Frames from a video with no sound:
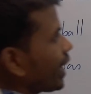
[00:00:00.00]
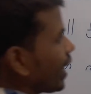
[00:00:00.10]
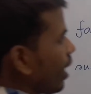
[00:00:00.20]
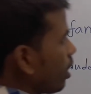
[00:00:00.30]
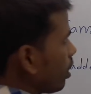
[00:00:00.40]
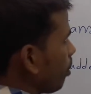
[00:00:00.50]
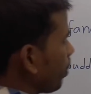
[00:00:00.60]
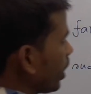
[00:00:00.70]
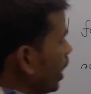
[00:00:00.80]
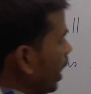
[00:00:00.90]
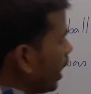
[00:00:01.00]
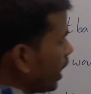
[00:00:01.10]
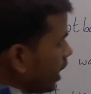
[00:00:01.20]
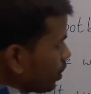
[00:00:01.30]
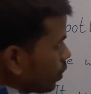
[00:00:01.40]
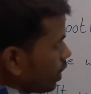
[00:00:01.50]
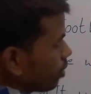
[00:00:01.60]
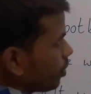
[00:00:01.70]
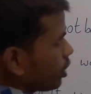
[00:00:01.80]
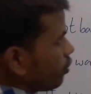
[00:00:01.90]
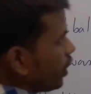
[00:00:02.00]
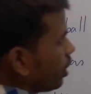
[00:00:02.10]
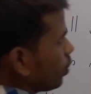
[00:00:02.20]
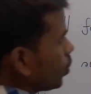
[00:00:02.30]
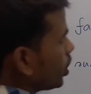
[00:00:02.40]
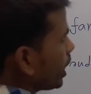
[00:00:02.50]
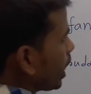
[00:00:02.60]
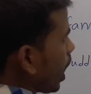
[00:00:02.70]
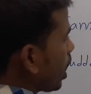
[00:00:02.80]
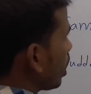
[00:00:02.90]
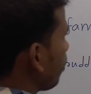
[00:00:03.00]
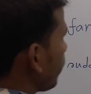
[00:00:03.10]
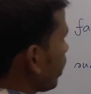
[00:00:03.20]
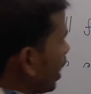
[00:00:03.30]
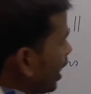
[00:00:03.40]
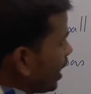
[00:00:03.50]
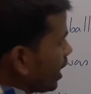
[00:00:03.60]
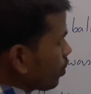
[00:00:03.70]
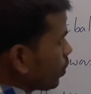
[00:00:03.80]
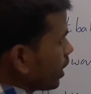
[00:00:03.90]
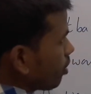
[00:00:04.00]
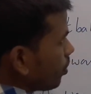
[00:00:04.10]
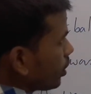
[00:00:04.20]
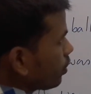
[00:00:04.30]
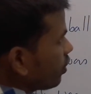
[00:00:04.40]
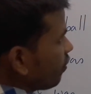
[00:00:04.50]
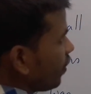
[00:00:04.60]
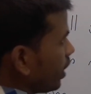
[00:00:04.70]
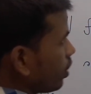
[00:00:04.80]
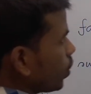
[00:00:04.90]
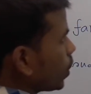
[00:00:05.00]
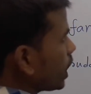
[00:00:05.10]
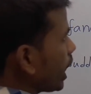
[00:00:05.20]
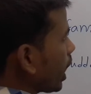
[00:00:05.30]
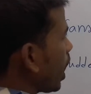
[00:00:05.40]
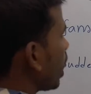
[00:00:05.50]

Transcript: and unhappy. Desolate means very lonely and unhappy. Desolate means very lonely and